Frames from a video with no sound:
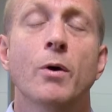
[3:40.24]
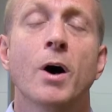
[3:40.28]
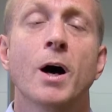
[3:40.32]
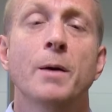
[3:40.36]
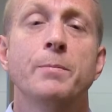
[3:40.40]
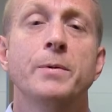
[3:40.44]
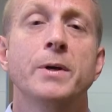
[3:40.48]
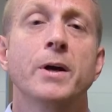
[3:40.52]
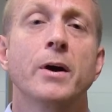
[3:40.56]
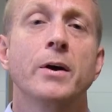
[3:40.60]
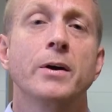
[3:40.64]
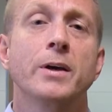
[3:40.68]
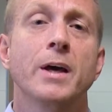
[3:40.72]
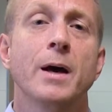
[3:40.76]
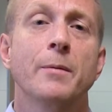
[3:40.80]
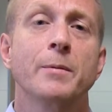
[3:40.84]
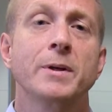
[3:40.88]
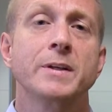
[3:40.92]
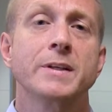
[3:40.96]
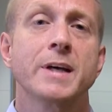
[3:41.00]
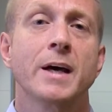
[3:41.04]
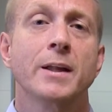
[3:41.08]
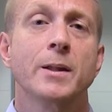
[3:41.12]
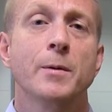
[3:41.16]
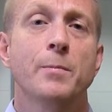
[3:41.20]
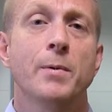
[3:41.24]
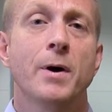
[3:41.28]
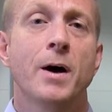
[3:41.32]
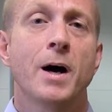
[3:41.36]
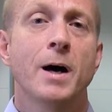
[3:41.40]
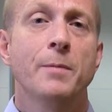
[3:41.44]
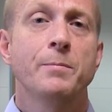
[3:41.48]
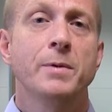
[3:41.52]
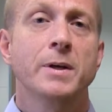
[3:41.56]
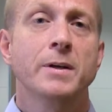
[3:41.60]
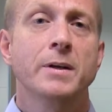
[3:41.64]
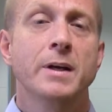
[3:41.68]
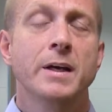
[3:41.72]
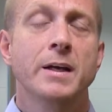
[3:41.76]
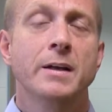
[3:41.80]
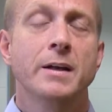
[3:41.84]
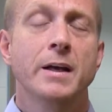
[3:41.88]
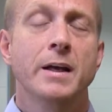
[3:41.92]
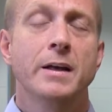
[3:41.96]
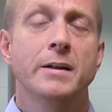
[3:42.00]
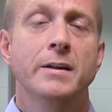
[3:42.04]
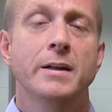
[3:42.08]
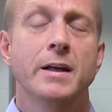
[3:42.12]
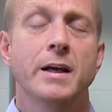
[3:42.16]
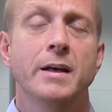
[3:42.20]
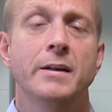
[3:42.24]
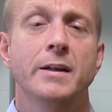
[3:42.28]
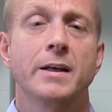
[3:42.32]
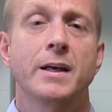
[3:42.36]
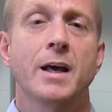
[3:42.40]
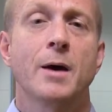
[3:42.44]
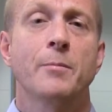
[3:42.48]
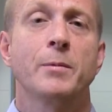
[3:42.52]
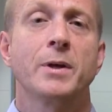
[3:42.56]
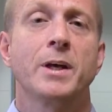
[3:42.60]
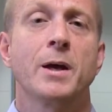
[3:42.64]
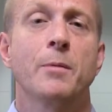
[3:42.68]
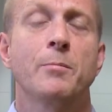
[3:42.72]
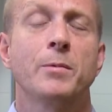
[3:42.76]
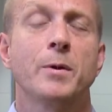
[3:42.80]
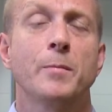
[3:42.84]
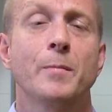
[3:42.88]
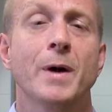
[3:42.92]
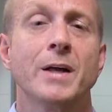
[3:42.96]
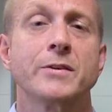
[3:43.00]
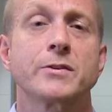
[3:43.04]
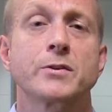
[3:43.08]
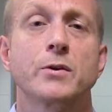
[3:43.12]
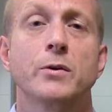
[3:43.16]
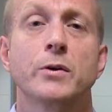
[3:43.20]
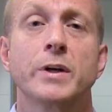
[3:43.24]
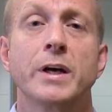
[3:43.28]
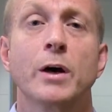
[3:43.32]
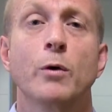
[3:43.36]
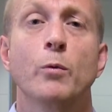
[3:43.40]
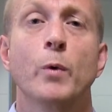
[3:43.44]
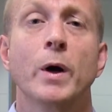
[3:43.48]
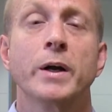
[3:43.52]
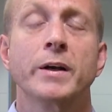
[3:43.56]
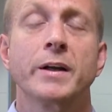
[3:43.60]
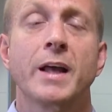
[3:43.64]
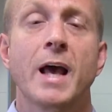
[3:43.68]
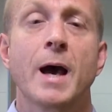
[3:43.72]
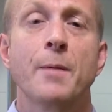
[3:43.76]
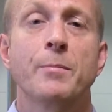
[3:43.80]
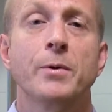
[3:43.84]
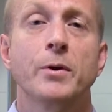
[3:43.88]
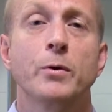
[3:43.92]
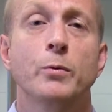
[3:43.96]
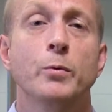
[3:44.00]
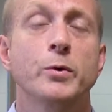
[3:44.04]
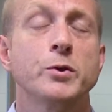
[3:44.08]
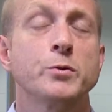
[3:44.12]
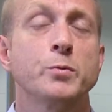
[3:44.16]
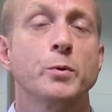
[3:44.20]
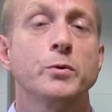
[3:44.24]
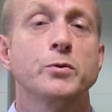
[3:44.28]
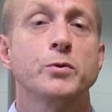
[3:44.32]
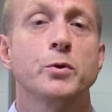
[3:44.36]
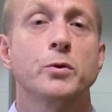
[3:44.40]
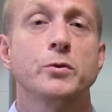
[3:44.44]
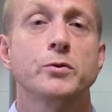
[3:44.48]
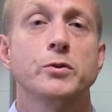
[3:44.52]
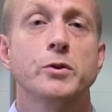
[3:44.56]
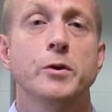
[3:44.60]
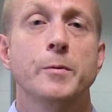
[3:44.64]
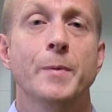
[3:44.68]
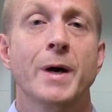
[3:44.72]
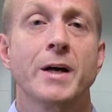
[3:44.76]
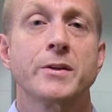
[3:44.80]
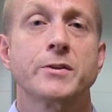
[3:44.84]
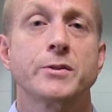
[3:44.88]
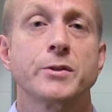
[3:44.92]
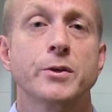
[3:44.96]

IPO coming down the pipe in the coming couple of months called L1 Capital, which we'll talk to you about